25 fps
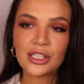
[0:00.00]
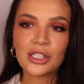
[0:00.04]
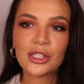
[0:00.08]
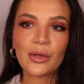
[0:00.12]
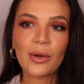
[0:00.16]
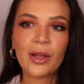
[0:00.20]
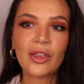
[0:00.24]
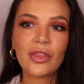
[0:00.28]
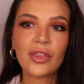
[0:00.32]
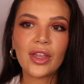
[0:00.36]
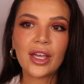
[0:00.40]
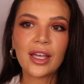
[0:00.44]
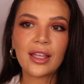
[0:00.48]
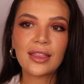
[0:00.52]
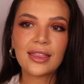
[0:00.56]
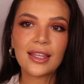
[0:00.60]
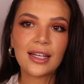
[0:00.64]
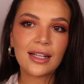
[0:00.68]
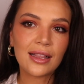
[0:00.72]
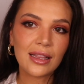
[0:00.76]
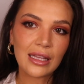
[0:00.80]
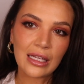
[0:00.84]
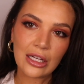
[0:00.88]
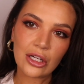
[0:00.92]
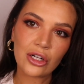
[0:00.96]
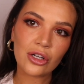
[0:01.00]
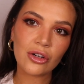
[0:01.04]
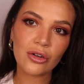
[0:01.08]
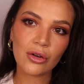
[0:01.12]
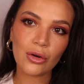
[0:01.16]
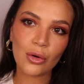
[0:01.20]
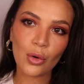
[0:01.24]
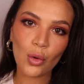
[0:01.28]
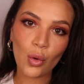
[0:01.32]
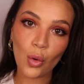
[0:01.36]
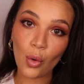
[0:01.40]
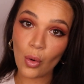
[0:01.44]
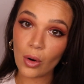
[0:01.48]
So I think the clear
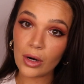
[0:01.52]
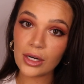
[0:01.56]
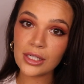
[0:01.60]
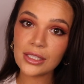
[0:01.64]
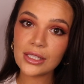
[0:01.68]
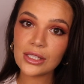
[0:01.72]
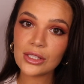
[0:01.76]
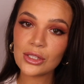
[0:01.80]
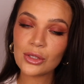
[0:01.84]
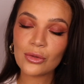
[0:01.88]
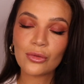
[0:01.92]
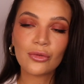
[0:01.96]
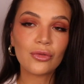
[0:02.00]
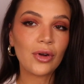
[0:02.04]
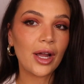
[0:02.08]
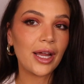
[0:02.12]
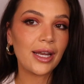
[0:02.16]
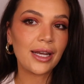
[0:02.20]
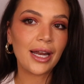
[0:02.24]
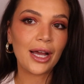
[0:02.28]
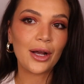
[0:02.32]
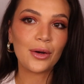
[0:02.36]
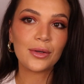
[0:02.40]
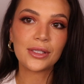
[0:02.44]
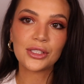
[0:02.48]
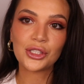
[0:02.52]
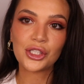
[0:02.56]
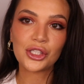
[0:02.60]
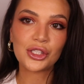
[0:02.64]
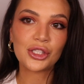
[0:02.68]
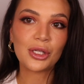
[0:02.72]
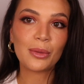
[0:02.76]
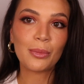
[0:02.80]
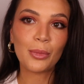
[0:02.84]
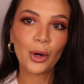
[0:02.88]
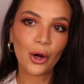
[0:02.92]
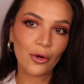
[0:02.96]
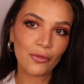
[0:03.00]
quartz right now is
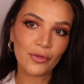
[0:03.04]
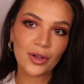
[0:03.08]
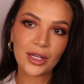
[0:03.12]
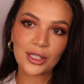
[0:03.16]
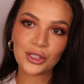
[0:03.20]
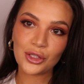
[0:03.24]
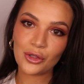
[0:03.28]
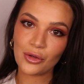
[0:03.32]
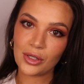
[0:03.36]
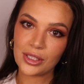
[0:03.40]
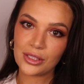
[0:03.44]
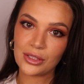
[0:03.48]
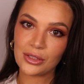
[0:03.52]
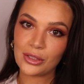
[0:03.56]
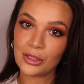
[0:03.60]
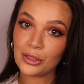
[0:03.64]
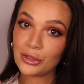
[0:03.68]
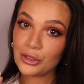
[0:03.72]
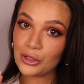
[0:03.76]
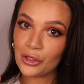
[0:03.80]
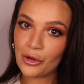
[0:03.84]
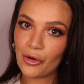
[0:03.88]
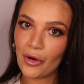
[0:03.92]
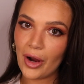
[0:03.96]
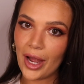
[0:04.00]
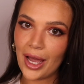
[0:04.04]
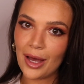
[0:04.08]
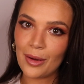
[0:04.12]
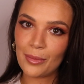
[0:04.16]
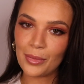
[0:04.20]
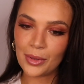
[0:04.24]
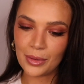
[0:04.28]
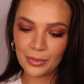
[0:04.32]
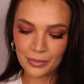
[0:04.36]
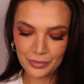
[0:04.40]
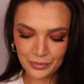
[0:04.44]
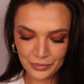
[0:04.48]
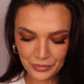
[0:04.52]
just a perfect crystal to grab.
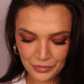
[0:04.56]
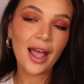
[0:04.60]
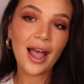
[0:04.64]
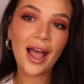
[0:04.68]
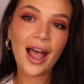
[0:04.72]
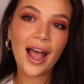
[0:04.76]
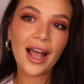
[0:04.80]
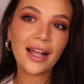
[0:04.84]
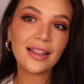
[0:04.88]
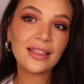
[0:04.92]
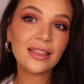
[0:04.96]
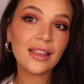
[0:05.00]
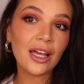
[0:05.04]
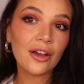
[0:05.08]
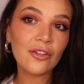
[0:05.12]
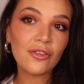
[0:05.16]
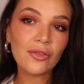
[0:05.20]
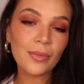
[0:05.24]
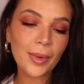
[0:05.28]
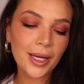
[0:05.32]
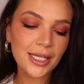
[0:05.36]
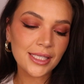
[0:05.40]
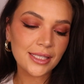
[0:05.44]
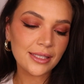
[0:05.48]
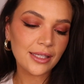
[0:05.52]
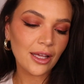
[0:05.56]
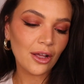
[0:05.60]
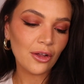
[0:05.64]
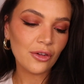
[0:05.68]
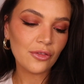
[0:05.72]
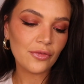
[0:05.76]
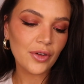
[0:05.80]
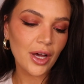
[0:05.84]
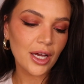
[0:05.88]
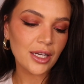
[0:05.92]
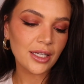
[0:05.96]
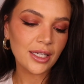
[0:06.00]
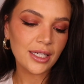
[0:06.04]
I love
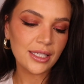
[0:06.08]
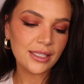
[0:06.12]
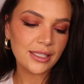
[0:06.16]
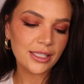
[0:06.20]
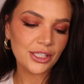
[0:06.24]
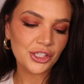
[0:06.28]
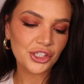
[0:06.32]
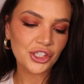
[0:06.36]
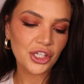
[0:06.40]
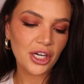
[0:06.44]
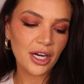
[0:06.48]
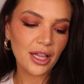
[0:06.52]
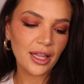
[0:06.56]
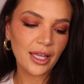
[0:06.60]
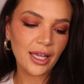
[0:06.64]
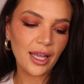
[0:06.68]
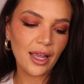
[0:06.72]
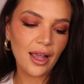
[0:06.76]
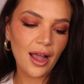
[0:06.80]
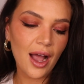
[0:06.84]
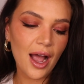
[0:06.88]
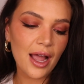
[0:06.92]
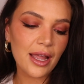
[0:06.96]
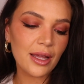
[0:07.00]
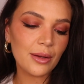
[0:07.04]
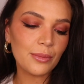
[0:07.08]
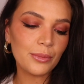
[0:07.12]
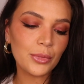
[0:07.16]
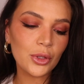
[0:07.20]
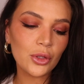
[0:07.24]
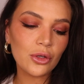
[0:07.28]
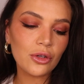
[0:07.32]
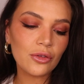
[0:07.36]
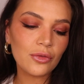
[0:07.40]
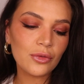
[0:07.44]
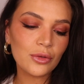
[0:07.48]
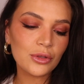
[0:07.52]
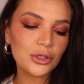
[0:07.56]
myself unconditionally. I am
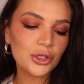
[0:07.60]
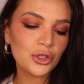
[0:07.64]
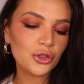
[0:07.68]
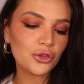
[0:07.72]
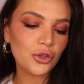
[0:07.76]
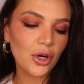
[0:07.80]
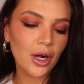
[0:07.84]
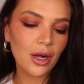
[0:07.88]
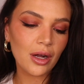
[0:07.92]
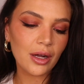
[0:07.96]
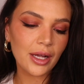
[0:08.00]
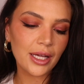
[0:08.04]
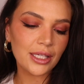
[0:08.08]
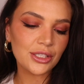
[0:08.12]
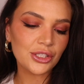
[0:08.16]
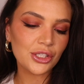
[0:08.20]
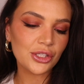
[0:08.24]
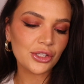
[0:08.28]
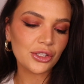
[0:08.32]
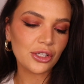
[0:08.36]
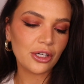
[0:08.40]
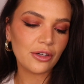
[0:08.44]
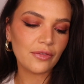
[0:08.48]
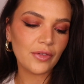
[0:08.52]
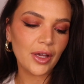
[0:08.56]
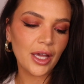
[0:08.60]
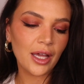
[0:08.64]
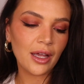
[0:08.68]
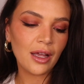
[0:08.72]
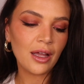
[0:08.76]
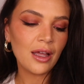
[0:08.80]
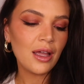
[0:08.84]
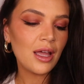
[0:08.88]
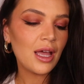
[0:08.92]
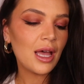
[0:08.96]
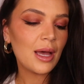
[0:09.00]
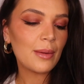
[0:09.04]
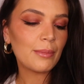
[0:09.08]
beautiful, strong, and deserving.
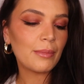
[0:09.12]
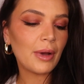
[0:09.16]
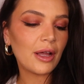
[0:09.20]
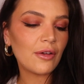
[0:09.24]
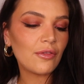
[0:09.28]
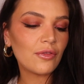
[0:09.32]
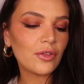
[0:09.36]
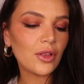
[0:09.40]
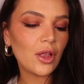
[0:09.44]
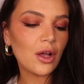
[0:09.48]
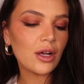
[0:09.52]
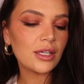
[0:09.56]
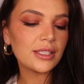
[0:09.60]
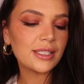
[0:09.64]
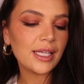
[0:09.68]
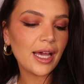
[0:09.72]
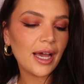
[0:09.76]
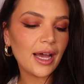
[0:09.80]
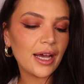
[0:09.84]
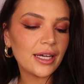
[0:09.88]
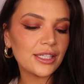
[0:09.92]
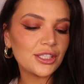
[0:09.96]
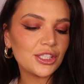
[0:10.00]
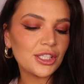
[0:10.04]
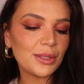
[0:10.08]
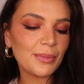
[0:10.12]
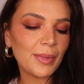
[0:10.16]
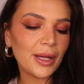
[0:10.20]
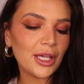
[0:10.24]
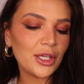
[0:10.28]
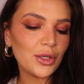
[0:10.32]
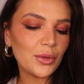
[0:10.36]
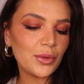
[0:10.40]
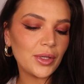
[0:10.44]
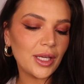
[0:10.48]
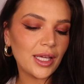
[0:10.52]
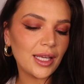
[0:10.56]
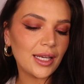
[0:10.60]
My flaws add to my
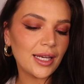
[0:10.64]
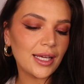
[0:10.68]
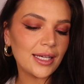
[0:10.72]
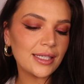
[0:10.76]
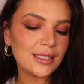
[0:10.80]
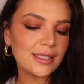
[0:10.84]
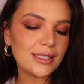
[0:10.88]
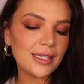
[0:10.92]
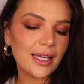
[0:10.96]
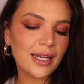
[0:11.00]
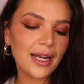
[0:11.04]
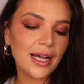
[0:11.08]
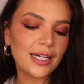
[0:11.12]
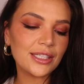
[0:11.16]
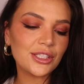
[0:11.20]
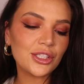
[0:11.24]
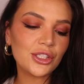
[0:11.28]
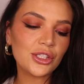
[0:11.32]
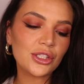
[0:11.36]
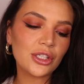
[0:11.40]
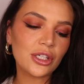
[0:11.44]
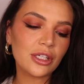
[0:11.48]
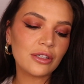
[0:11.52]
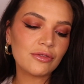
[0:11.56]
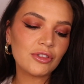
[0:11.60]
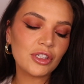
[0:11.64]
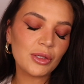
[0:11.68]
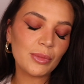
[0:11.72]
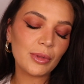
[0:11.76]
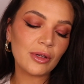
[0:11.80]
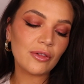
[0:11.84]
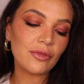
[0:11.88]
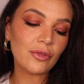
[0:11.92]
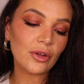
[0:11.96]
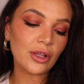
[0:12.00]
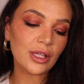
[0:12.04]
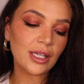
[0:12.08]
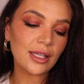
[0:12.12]
uniqueness, and I deserve to be
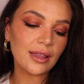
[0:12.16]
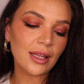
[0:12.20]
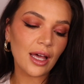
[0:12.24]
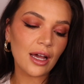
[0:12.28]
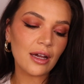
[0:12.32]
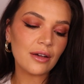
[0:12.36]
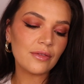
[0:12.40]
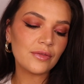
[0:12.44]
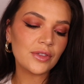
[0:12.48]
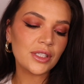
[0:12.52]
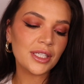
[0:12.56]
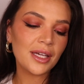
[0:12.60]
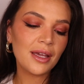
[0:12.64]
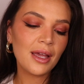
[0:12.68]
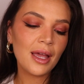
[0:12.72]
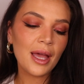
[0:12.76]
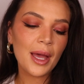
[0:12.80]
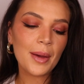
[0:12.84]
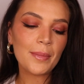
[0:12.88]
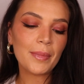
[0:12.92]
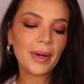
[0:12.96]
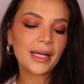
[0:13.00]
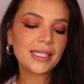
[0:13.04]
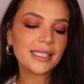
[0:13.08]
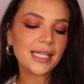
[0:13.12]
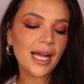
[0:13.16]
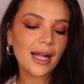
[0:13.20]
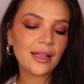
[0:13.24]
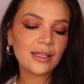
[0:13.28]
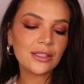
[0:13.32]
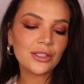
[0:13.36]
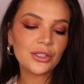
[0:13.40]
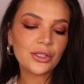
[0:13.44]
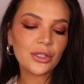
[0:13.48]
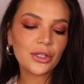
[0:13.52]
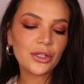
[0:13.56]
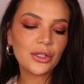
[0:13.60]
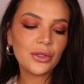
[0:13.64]
fully loved. My
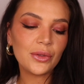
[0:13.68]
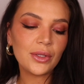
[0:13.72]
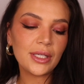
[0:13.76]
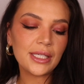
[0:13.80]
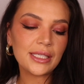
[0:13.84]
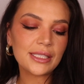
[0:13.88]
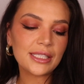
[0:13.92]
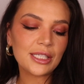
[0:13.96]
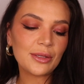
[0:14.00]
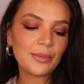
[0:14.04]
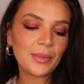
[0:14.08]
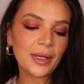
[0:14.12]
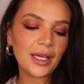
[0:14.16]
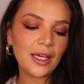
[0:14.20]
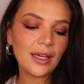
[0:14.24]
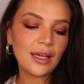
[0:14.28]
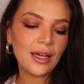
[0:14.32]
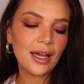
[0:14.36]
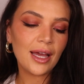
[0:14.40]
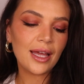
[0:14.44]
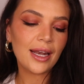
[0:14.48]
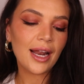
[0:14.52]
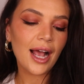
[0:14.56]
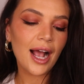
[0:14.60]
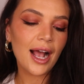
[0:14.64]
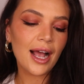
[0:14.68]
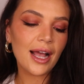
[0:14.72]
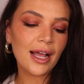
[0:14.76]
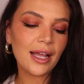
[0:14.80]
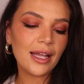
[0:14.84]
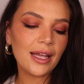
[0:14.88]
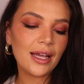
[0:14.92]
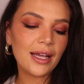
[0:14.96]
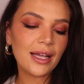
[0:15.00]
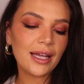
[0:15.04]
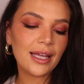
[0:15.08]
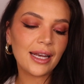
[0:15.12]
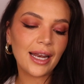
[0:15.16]
talents are unique to me, and
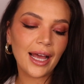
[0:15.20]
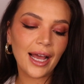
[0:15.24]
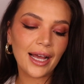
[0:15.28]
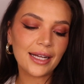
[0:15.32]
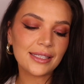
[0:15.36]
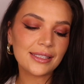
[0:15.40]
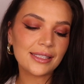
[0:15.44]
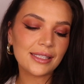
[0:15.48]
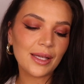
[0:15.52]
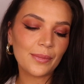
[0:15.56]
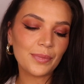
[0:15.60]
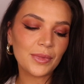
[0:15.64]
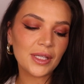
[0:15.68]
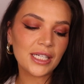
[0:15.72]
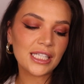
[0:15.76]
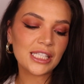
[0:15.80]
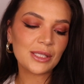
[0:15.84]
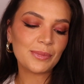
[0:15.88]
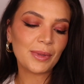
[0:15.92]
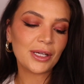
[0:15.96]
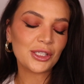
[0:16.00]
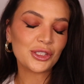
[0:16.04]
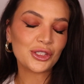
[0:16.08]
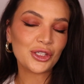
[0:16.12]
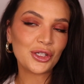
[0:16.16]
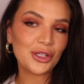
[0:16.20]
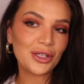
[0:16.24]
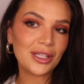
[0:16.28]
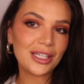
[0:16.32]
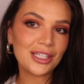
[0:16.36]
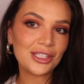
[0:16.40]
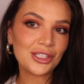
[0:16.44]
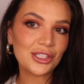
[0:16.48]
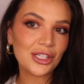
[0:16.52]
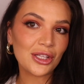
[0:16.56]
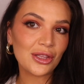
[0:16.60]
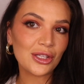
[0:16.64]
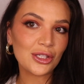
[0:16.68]
I can add something special
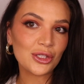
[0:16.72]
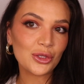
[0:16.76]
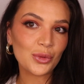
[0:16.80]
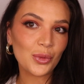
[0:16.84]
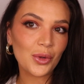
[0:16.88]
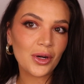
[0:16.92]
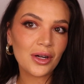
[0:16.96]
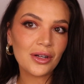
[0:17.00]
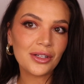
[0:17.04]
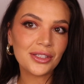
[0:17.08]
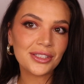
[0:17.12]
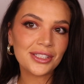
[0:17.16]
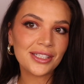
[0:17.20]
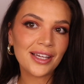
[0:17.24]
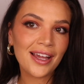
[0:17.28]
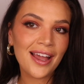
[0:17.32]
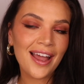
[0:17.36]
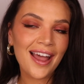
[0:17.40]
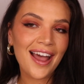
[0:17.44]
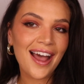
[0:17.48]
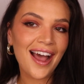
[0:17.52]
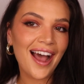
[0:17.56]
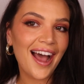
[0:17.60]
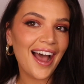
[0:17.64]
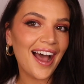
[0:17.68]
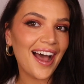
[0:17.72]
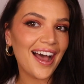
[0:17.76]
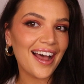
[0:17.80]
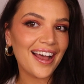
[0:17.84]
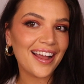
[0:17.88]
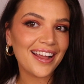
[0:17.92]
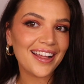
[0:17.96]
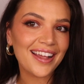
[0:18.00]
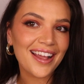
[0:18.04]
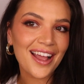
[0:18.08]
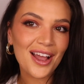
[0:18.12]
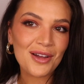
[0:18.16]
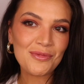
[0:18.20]
into this world.
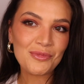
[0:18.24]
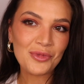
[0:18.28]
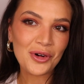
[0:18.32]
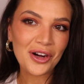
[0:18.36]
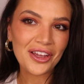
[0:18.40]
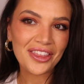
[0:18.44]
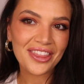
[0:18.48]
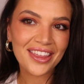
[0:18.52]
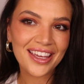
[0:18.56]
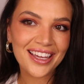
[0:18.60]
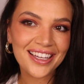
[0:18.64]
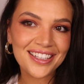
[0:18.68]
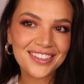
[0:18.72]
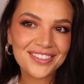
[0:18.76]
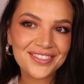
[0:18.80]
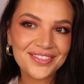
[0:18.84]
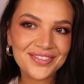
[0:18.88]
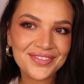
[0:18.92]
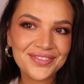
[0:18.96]
I am worth it.